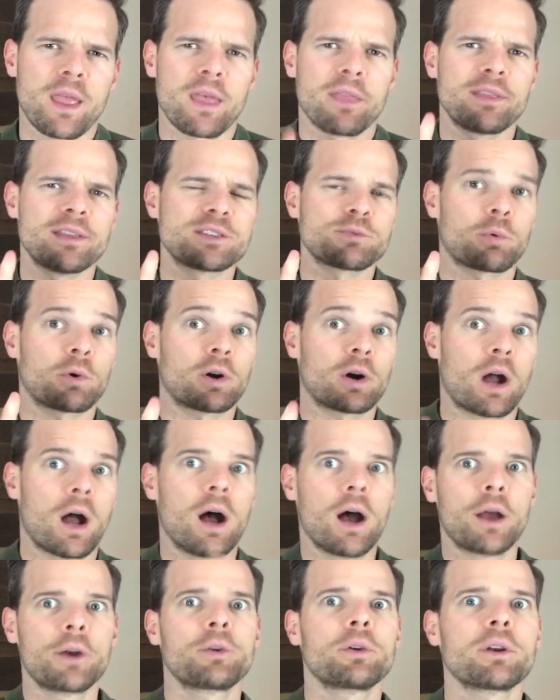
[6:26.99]
These were one
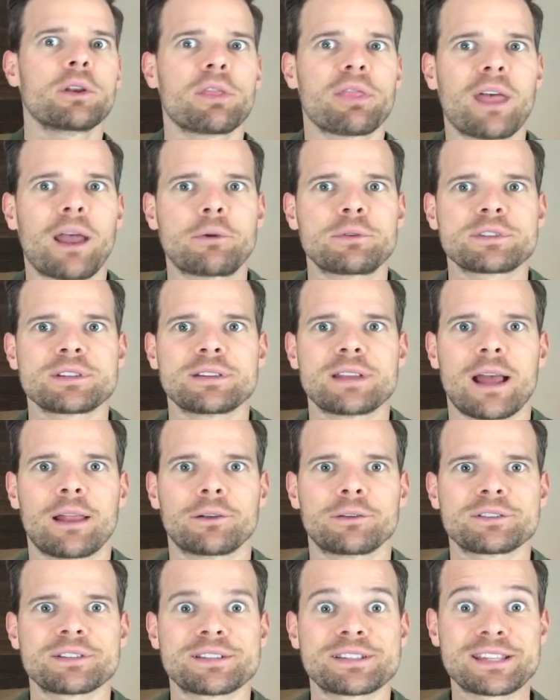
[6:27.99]
hundred thousand
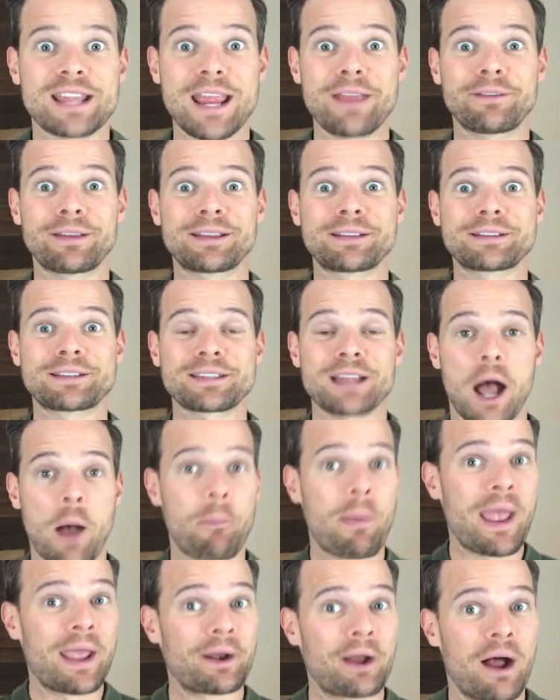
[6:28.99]
dollars in savings, a
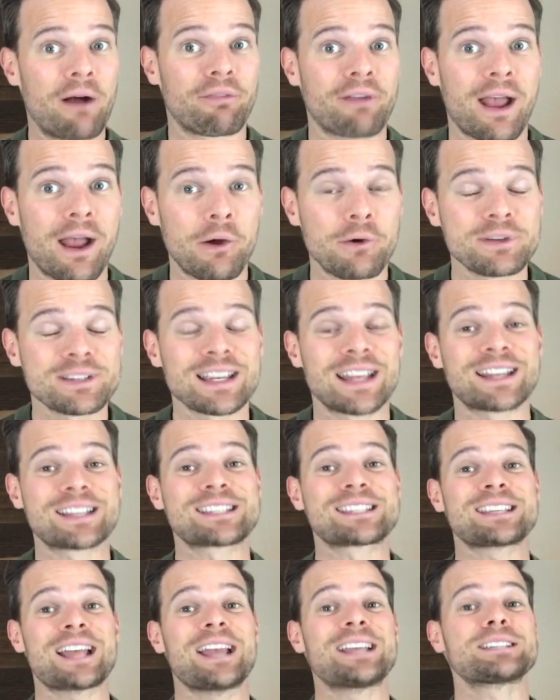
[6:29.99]
paid off house, and a
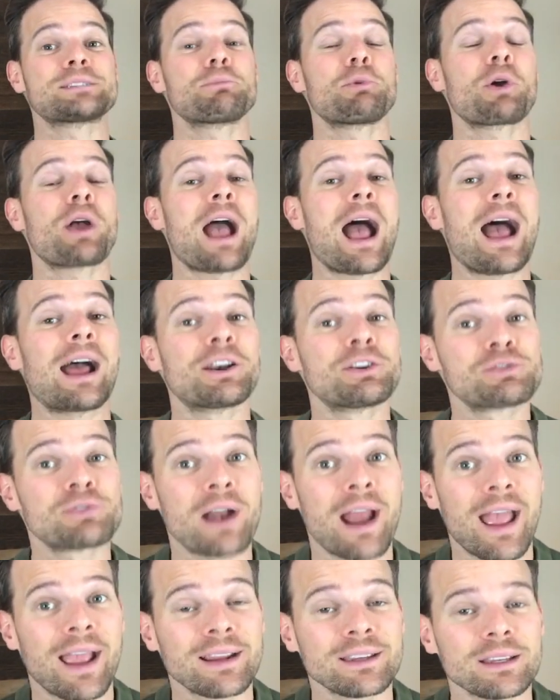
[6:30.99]
sizable
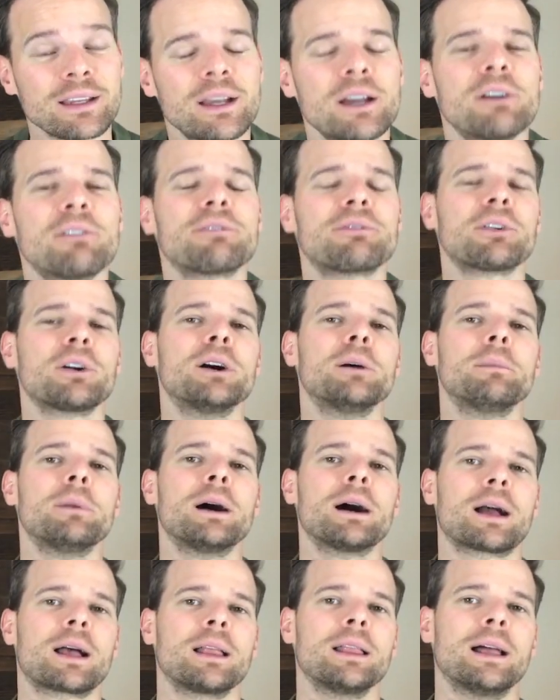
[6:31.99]
contract from
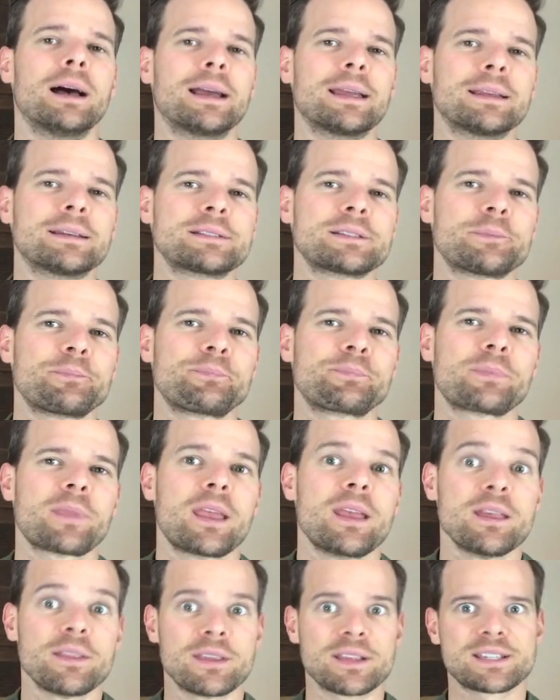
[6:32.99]
a client.
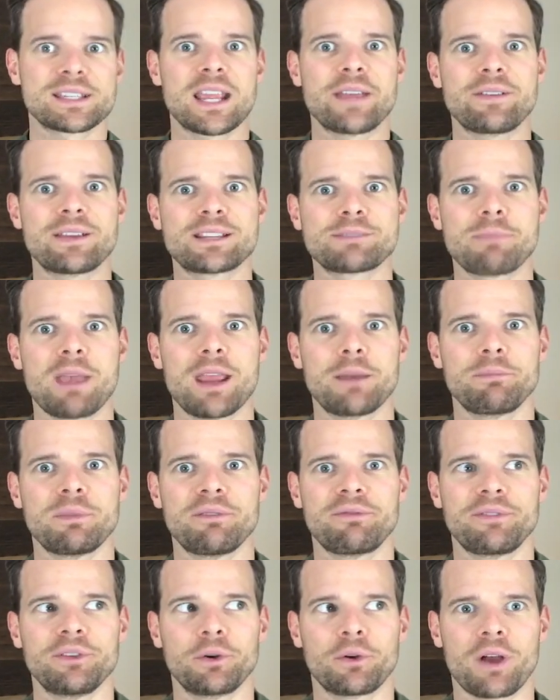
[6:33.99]
The savings made me
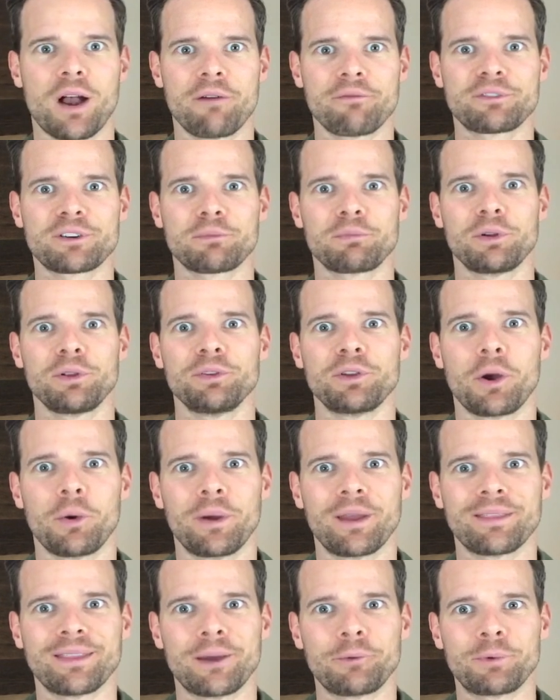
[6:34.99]
feel comfortable
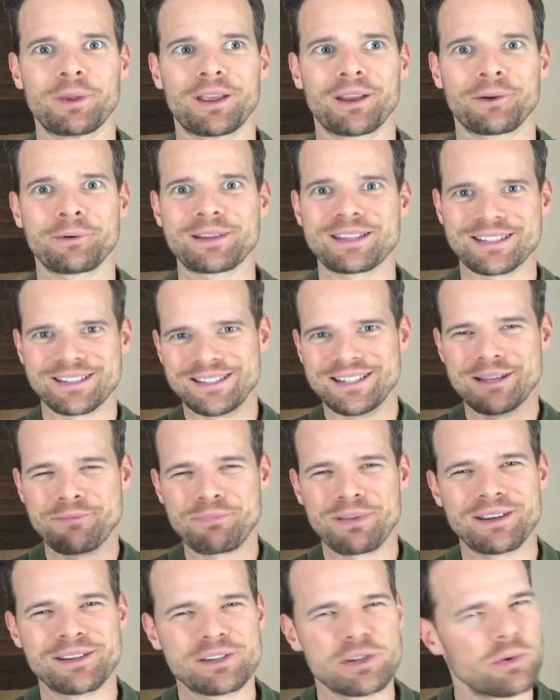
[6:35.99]
knowing that we could always
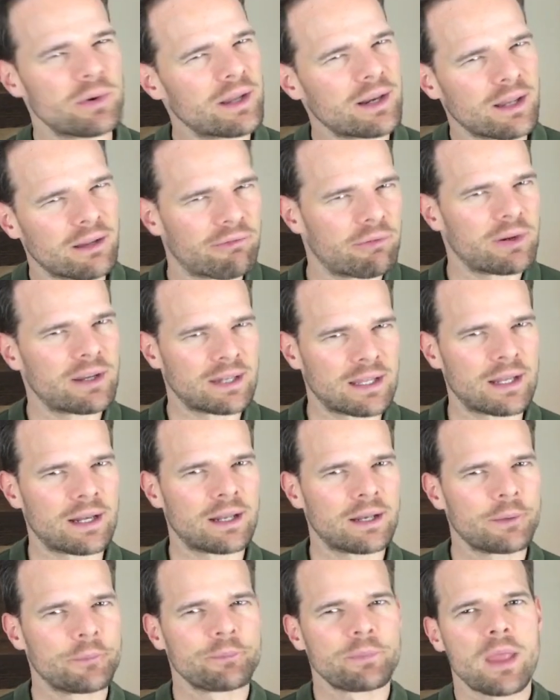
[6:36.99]
dip into it if we
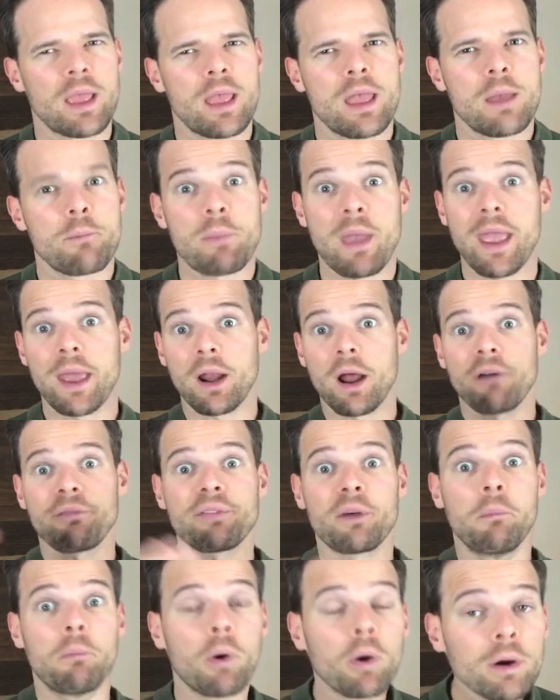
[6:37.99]
needed. Paying off
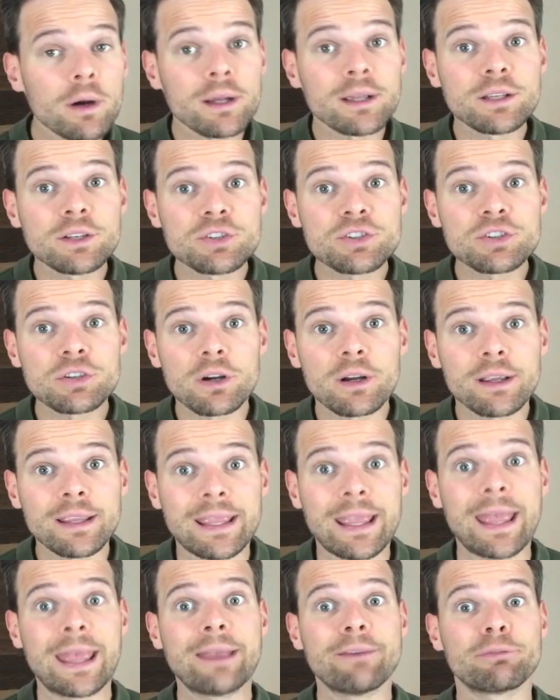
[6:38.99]
the mortgage
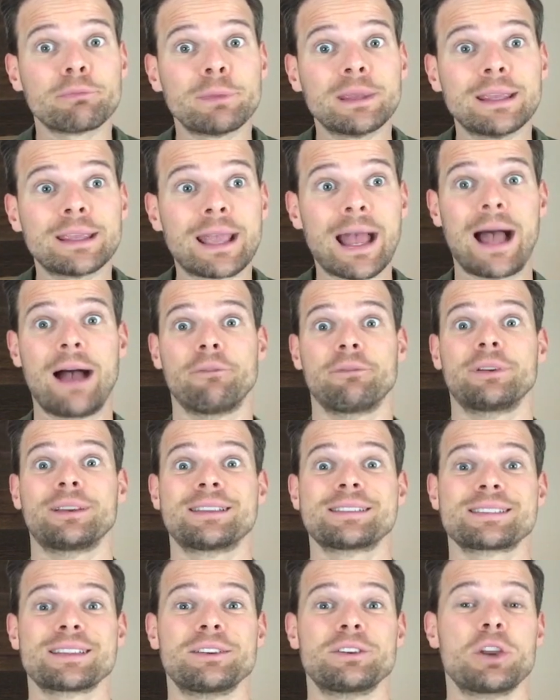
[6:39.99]
gave me
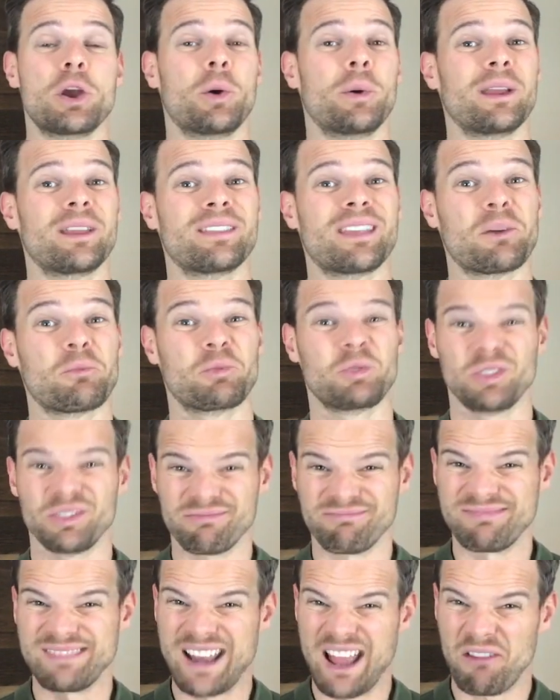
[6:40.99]
confidence in knowing that
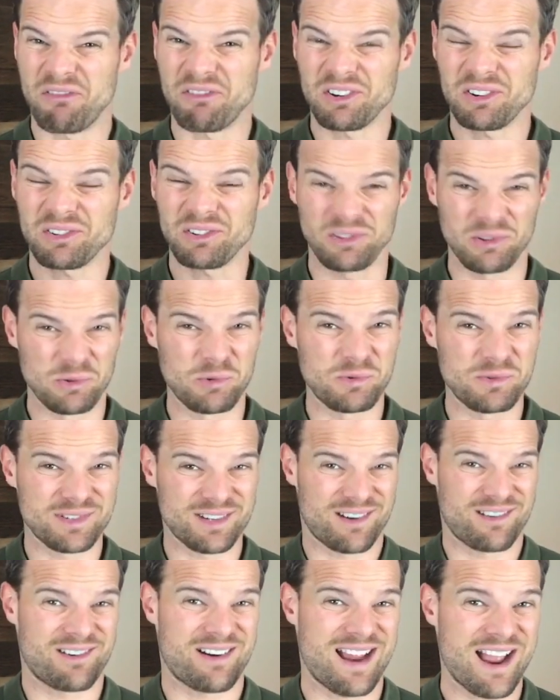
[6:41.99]
we'll never lose
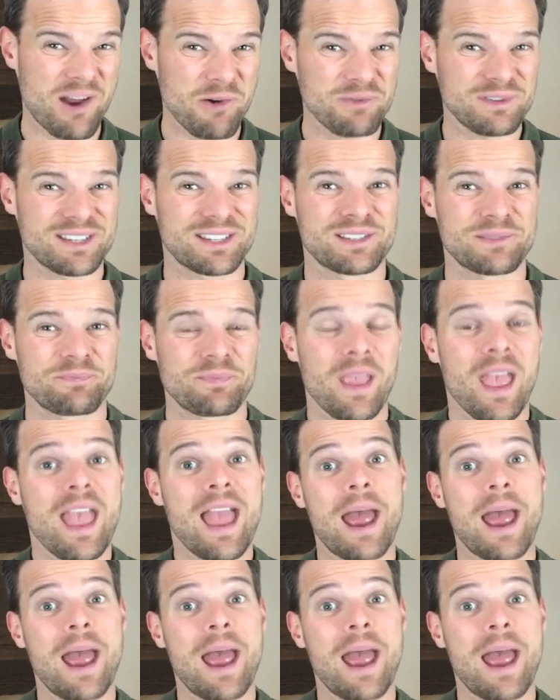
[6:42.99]
our house.